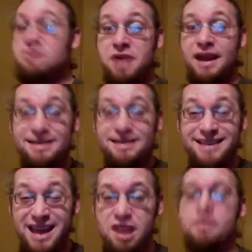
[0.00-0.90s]
you got
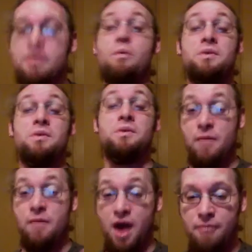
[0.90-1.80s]
excited about what was
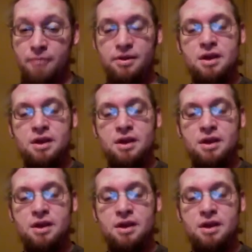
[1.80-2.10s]
coming up,